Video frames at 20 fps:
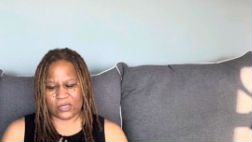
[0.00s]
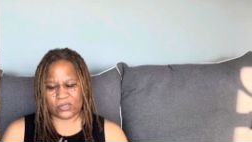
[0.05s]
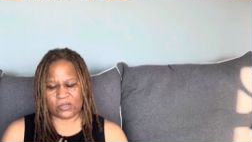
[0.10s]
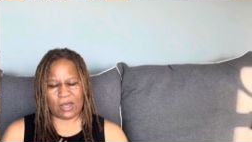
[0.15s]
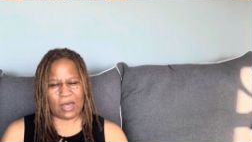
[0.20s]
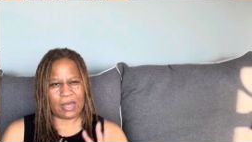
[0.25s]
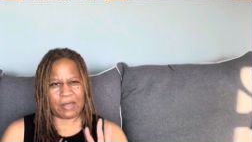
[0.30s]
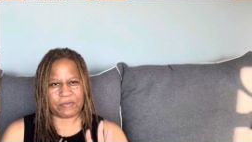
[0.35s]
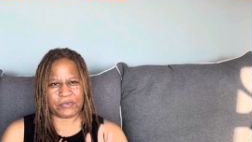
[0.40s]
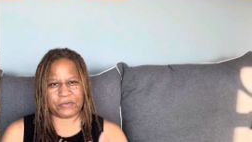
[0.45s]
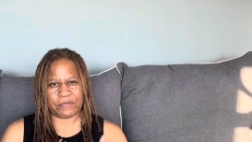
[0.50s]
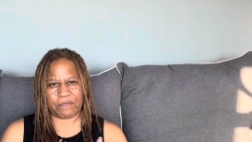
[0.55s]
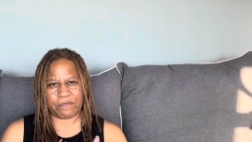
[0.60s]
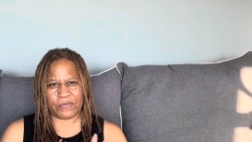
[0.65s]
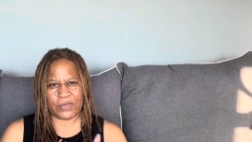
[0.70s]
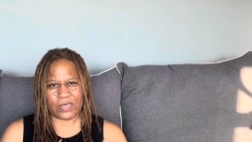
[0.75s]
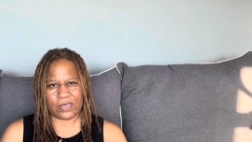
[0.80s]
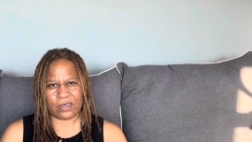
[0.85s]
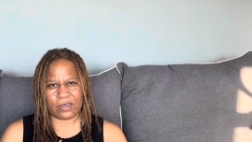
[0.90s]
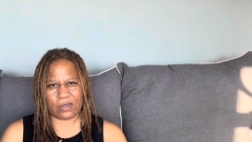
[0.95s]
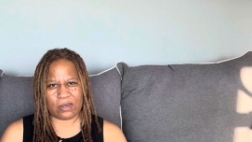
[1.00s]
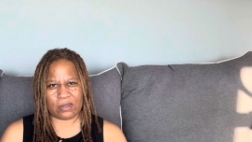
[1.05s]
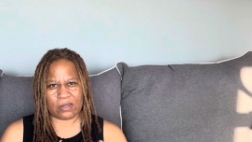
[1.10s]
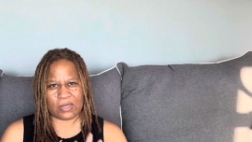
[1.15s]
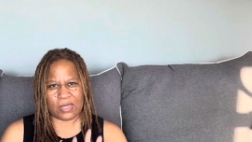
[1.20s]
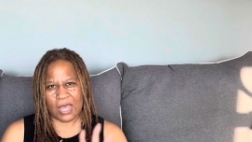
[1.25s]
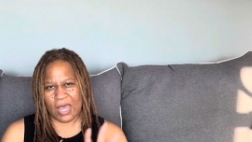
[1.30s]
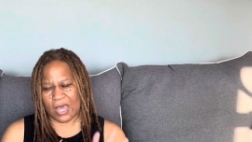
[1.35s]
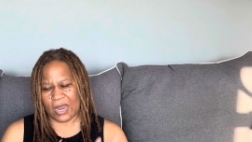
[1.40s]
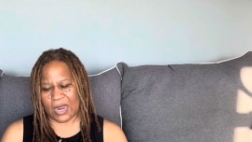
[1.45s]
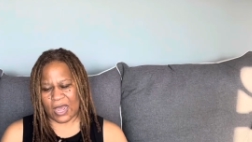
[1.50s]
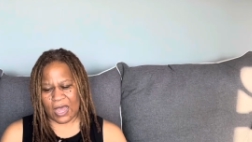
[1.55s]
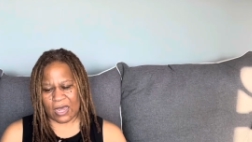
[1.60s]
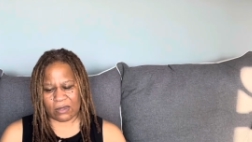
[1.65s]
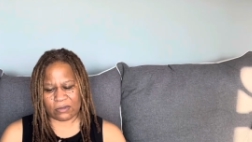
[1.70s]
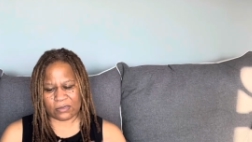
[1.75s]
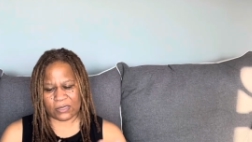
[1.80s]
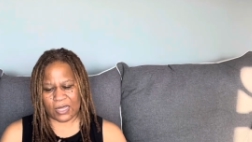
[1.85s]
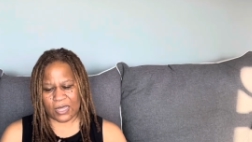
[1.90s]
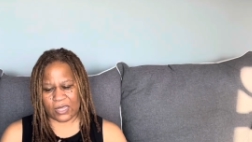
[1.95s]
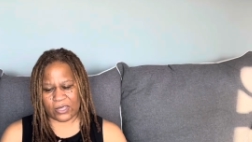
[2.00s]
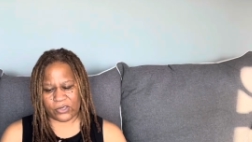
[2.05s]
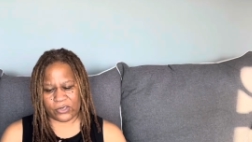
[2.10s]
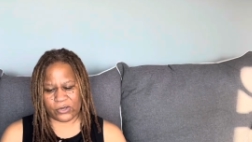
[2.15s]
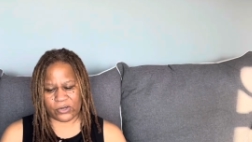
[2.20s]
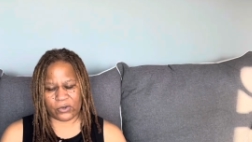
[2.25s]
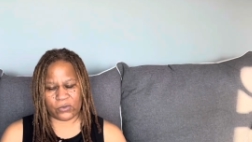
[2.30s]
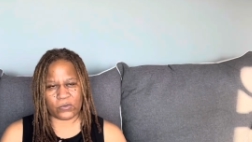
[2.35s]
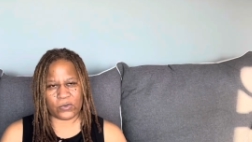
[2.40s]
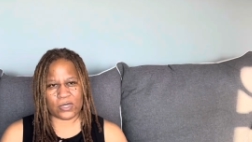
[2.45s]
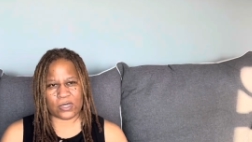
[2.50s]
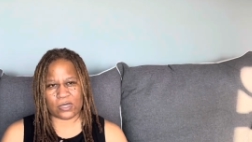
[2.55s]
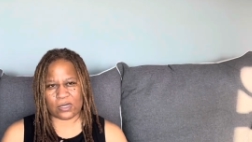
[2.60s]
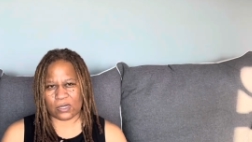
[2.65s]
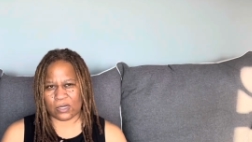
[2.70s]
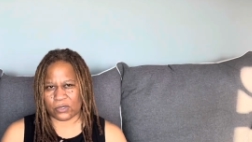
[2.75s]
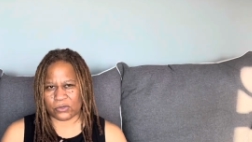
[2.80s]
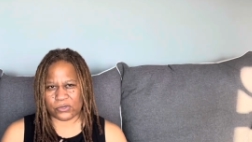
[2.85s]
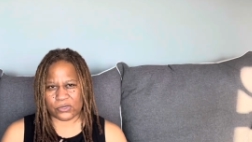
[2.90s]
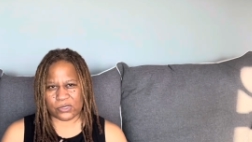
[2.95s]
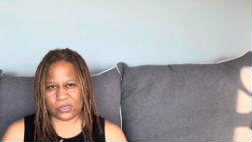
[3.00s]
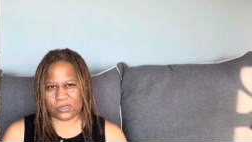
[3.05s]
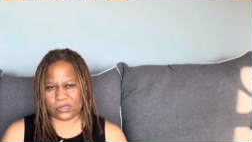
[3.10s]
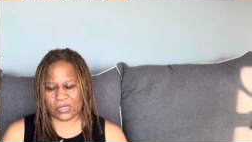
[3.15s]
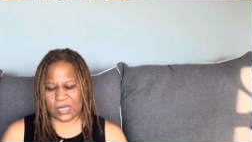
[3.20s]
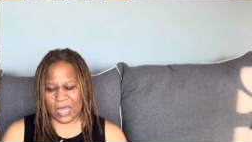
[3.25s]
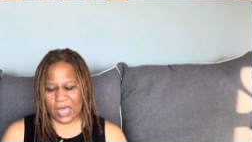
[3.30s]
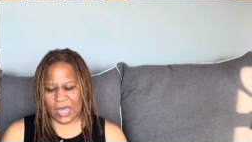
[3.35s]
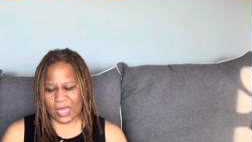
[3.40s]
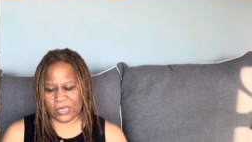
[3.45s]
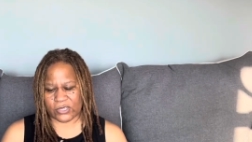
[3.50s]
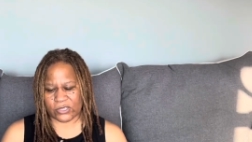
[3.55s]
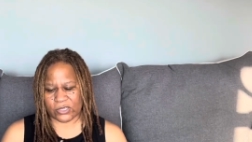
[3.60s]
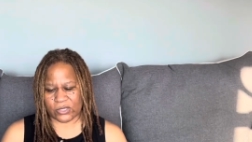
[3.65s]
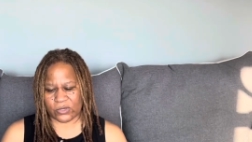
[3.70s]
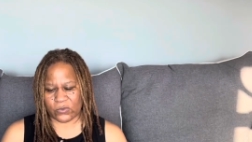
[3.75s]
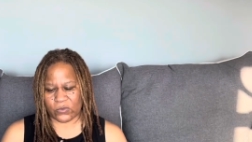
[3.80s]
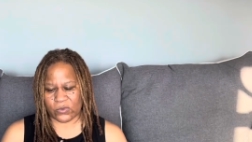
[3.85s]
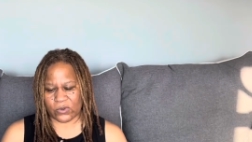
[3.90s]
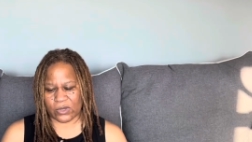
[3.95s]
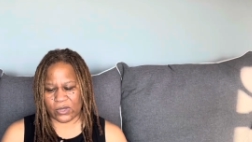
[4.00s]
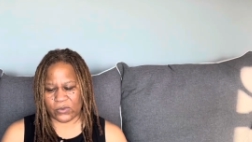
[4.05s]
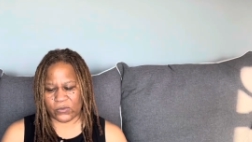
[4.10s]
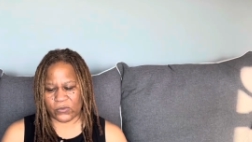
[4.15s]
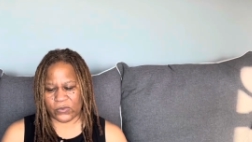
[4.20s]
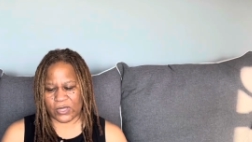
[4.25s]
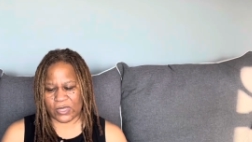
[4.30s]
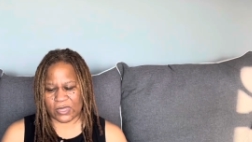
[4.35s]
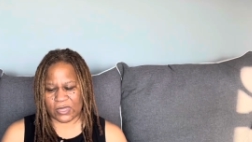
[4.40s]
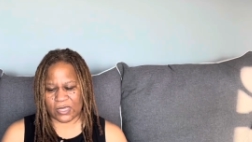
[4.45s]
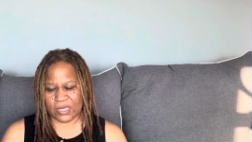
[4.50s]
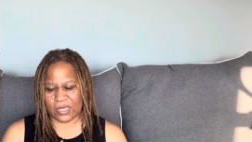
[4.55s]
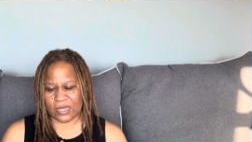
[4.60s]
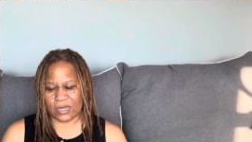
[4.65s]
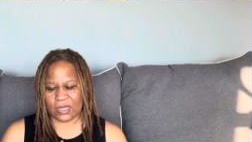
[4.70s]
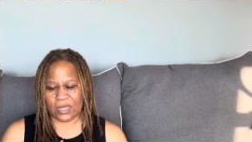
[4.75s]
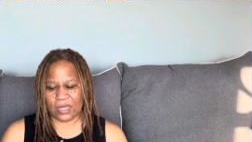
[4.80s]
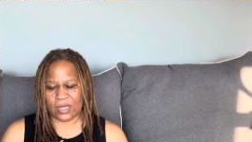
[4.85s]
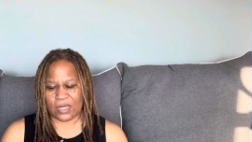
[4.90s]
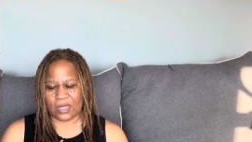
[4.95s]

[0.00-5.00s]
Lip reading: so I have to figure that out, like, you know, what closures I actually want with it.